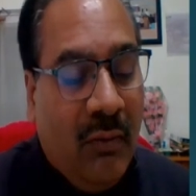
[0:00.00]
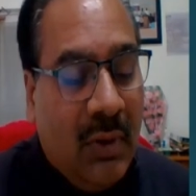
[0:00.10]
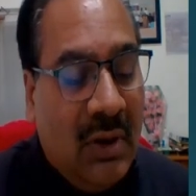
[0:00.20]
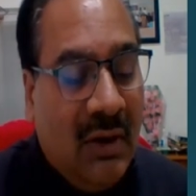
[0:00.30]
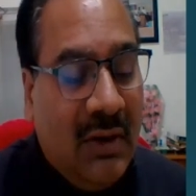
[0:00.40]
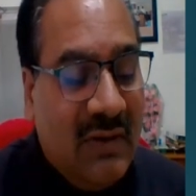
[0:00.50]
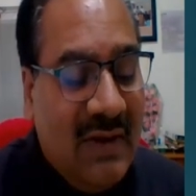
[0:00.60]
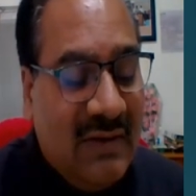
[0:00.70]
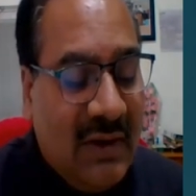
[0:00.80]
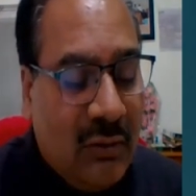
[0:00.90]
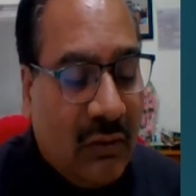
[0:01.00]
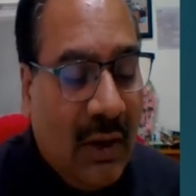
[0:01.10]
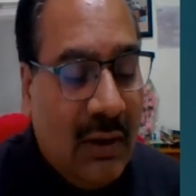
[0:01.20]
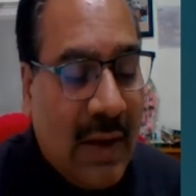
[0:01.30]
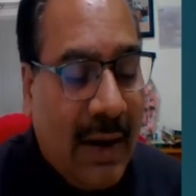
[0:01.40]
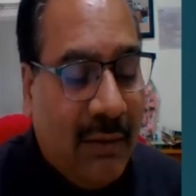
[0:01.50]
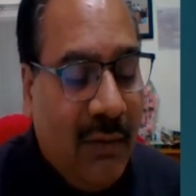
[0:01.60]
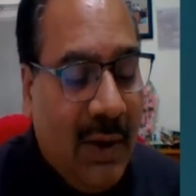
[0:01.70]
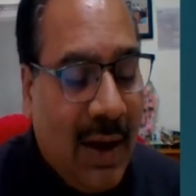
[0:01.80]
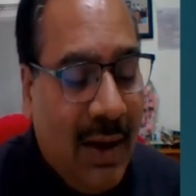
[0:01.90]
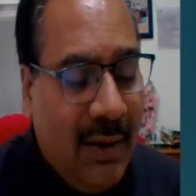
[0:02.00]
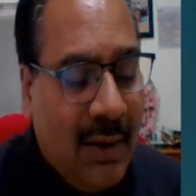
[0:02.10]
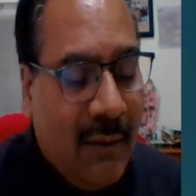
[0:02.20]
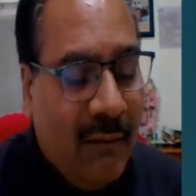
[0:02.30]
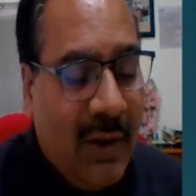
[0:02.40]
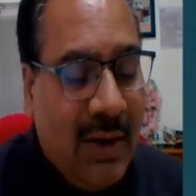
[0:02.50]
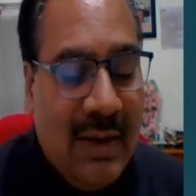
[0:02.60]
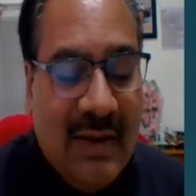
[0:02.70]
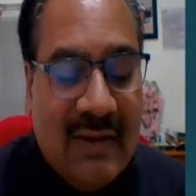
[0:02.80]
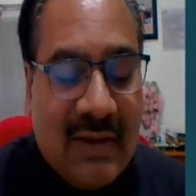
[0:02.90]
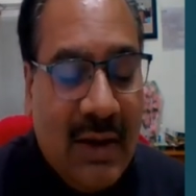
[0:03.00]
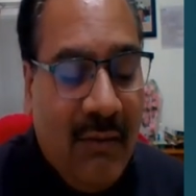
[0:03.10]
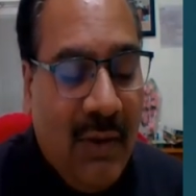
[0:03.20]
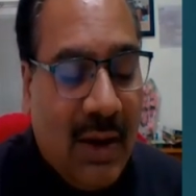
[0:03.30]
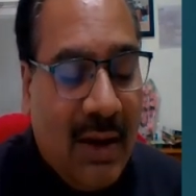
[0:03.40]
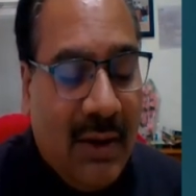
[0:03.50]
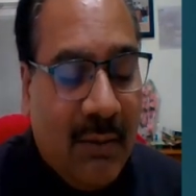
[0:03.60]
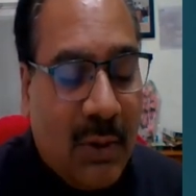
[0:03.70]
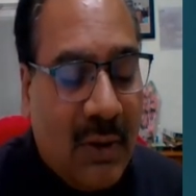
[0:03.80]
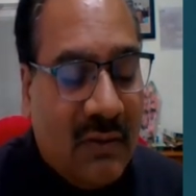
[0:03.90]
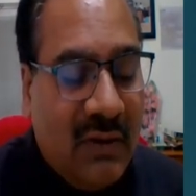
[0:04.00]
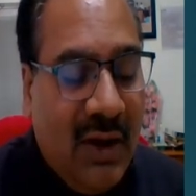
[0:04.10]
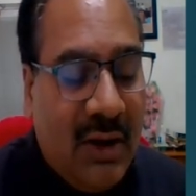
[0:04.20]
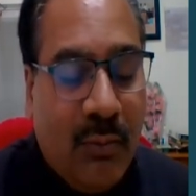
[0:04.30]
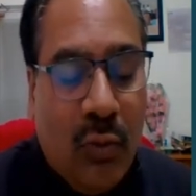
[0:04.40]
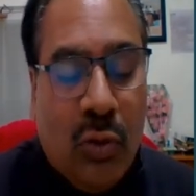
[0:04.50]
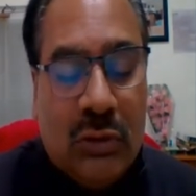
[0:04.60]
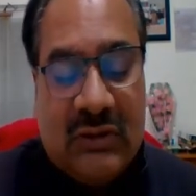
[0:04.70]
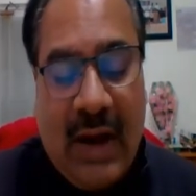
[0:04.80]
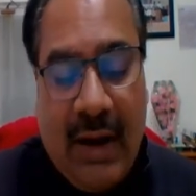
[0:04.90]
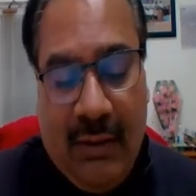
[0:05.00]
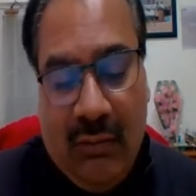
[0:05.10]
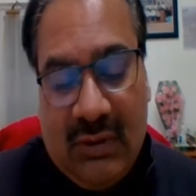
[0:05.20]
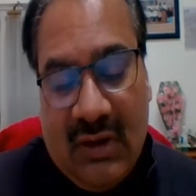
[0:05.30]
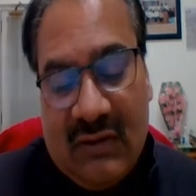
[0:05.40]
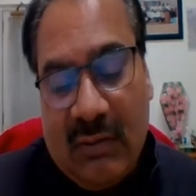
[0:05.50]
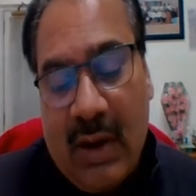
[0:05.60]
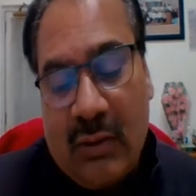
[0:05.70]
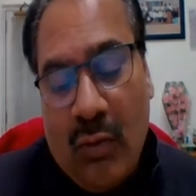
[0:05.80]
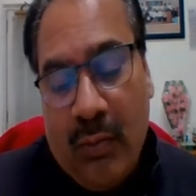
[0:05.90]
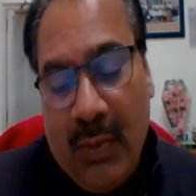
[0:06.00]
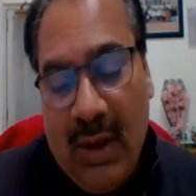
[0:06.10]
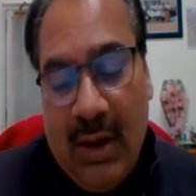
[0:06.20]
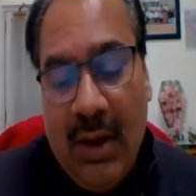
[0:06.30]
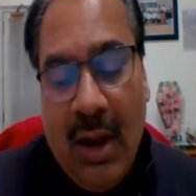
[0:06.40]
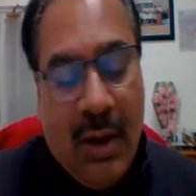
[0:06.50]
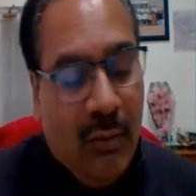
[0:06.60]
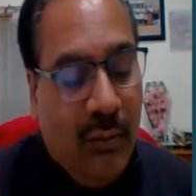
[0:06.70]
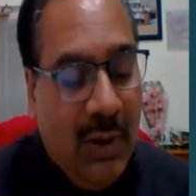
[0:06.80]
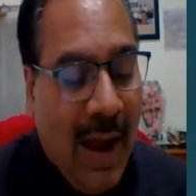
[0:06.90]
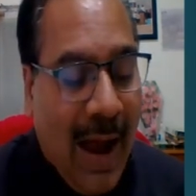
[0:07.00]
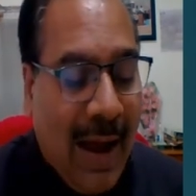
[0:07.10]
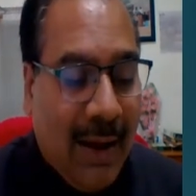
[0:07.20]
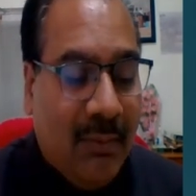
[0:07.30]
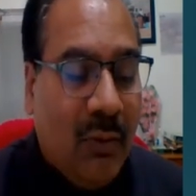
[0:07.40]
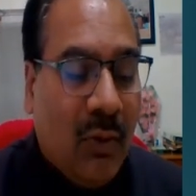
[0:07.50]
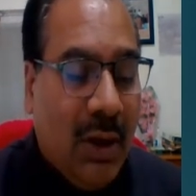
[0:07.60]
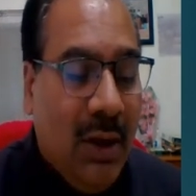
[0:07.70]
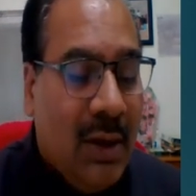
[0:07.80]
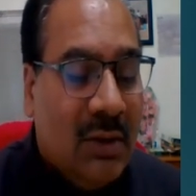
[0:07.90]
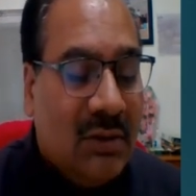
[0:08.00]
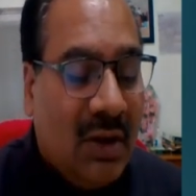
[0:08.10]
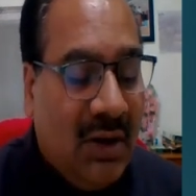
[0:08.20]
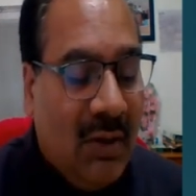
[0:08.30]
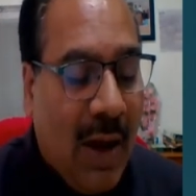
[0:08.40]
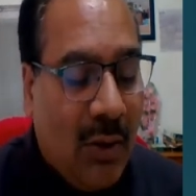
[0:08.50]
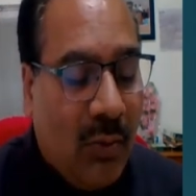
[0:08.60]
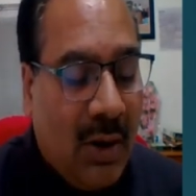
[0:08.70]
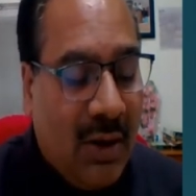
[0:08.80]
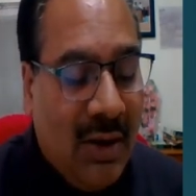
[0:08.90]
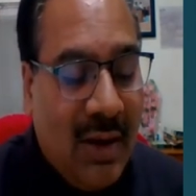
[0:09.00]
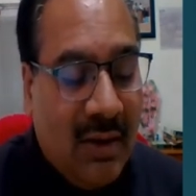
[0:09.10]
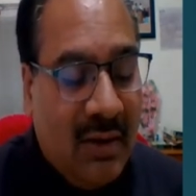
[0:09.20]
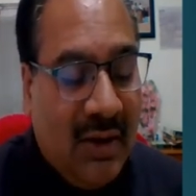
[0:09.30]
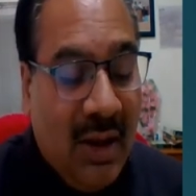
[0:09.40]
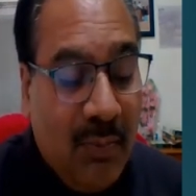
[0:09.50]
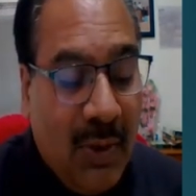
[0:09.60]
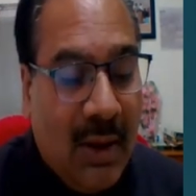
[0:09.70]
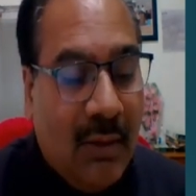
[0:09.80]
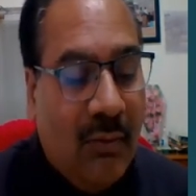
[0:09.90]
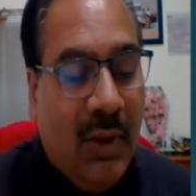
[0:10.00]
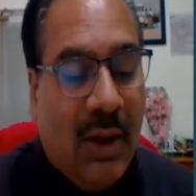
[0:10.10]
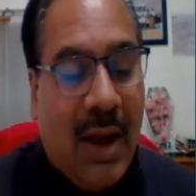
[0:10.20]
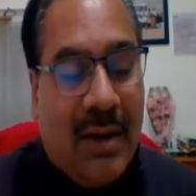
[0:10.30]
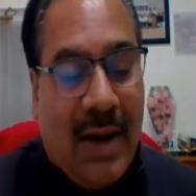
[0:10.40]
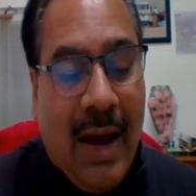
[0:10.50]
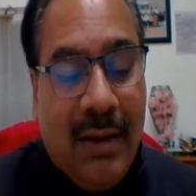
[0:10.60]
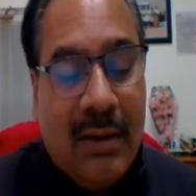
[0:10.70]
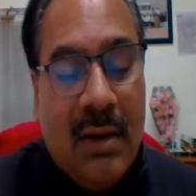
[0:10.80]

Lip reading: It is easy to see that we can very easily differentiate both sides with respect to p. We have, okay, the dy over dp. We can write